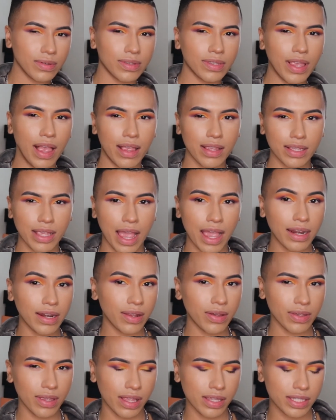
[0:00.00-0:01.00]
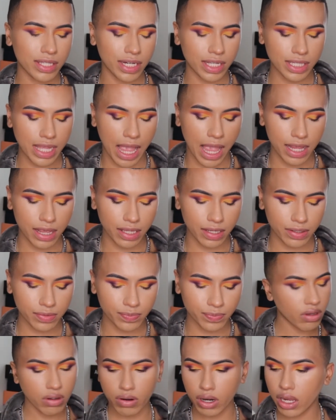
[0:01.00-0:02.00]
Y'all, I know y'all see this eye look.
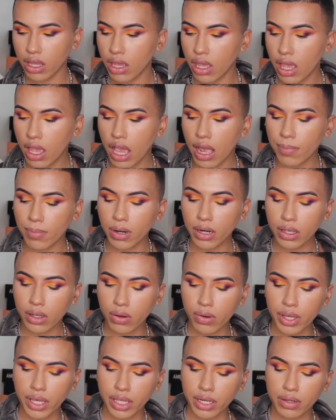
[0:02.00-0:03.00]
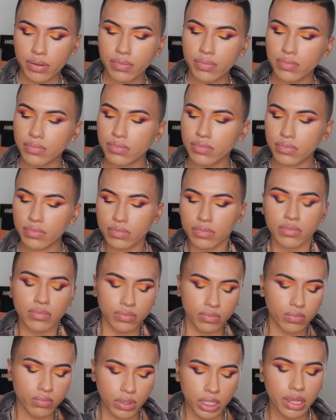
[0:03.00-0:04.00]
Alright. I'm gonna go in
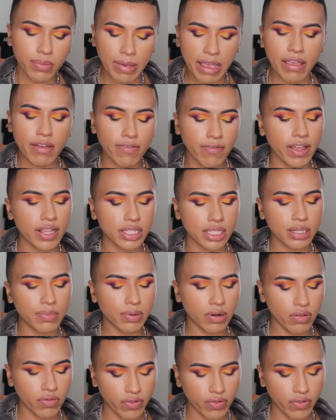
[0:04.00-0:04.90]
with my Fenty Pro